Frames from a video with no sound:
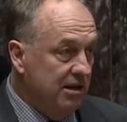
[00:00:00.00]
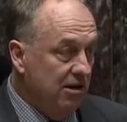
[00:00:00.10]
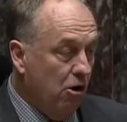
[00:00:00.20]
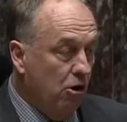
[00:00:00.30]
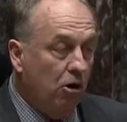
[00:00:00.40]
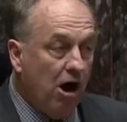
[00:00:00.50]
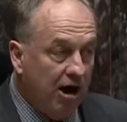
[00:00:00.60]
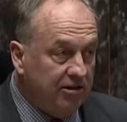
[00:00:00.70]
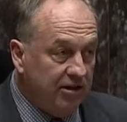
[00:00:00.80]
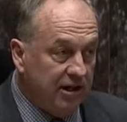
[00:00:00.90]

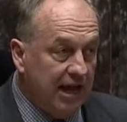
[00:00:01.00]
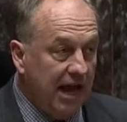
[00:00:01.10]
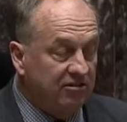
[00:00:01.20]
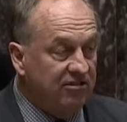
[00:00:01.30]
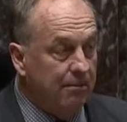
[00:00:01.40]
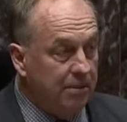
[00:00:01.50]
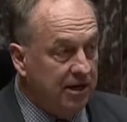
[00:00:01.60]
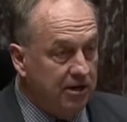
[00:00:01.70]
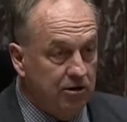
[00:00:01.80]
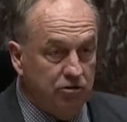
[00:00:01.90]
wholeheartedly as
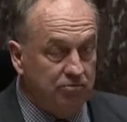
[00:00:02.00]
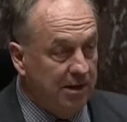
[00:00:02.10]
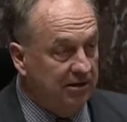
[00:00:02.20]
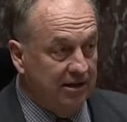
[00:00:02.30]
somebody who spent a